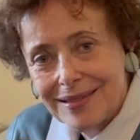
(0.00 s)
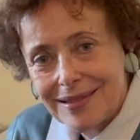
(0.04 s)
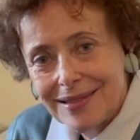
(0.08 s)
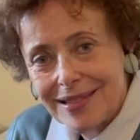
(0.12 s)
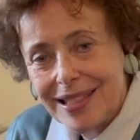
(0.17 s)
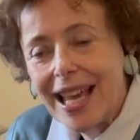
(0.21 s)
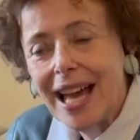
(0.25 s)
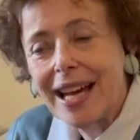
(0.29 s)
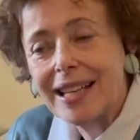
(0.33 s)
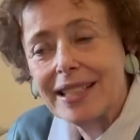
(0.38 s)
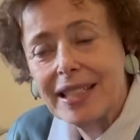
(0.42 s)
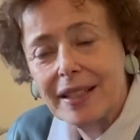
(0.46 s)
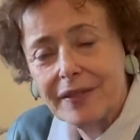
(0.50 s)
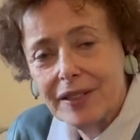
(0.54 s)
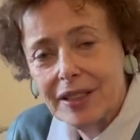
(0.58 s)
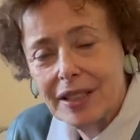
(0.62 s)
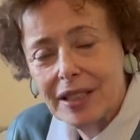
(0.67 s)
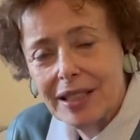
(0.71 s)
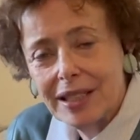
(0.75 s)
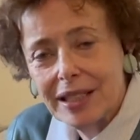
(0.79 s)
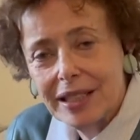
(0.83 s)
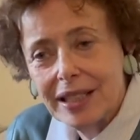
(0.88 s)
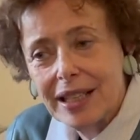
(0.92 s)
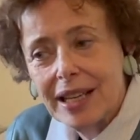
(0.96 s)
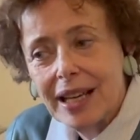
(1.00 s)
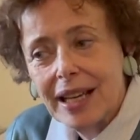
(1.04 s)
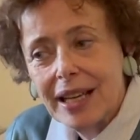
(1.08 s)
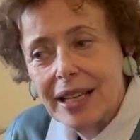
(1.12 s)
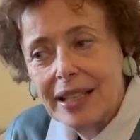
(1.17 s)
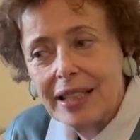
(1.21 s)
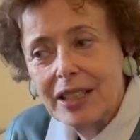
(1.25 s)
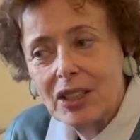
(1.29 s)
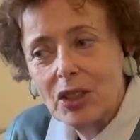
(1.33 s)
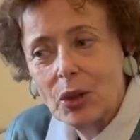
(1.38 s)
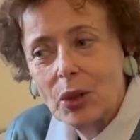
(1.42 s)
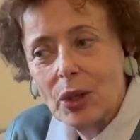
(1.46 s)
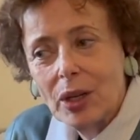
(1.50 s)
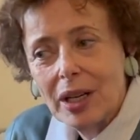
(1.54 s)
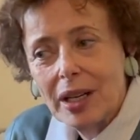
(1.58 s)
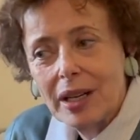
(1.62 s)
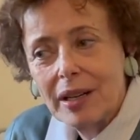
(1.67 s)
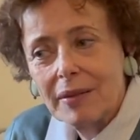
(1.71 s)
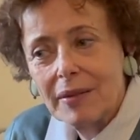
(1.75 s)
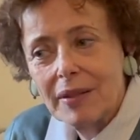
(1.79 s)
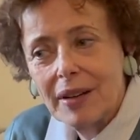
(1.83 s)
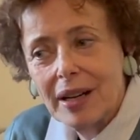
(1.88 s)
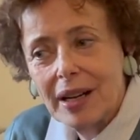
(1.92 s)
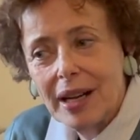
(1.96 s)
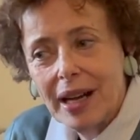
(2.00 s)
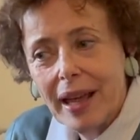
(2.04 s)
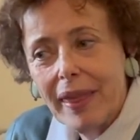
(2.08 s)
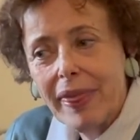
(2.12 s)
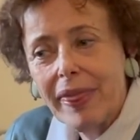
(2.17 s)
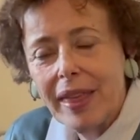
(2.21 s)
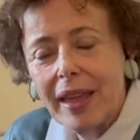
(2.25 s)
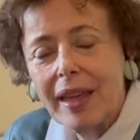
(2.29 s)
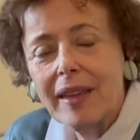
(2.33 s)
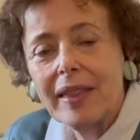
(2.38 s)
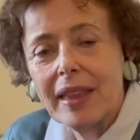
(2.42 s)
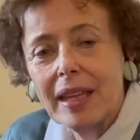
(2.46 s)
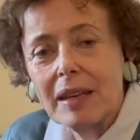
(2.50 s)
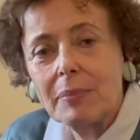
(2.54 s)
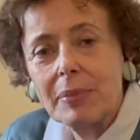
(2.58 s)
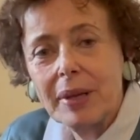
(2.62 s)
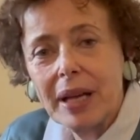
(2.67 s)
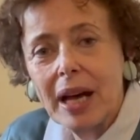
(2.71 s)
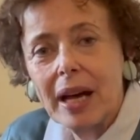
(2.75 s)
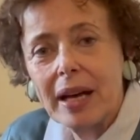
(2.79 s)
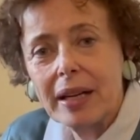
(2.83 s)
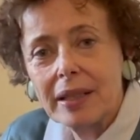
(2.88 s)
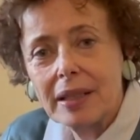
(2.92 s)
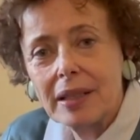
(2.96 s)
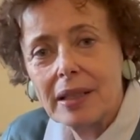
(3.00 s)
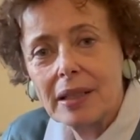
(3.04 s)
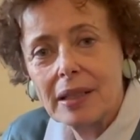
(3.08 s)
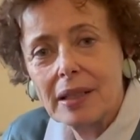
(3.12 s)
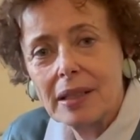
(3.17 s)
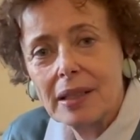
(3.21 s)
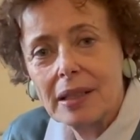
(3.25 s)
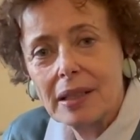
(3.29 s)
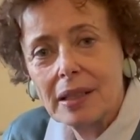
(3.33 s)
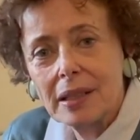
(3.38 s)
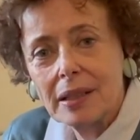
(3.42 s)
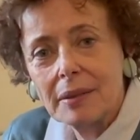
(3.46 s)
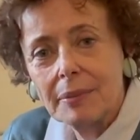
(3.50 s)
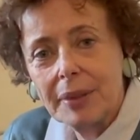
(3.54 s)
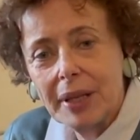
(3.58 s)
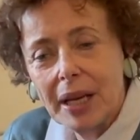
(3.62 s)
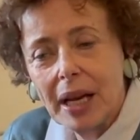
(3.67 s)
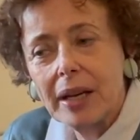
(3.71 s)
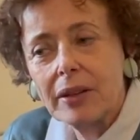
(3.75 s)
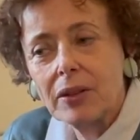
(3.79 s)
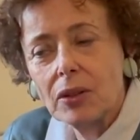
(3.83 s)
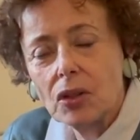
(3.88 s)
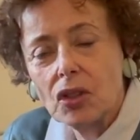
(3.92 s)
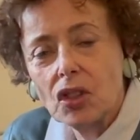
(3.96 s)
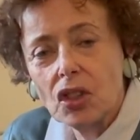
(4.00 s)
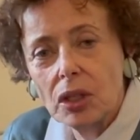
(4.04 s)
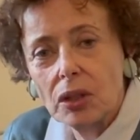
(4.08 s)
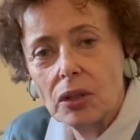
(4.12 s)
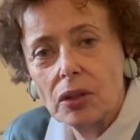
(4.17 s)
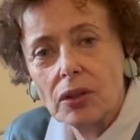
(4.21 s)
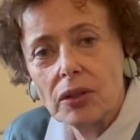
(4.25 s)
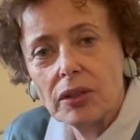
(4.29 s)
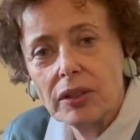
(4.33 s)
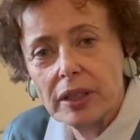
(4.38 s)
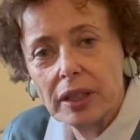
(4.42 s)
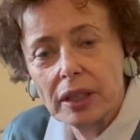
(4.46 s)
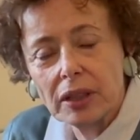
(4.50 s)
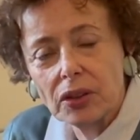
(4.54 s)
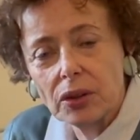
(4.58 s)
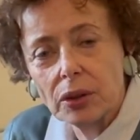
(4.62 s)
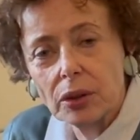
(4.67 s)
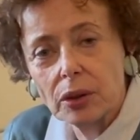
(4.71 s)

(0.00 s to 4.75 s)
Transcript: Yeah, definitely. You know, I think that behind a genius, there's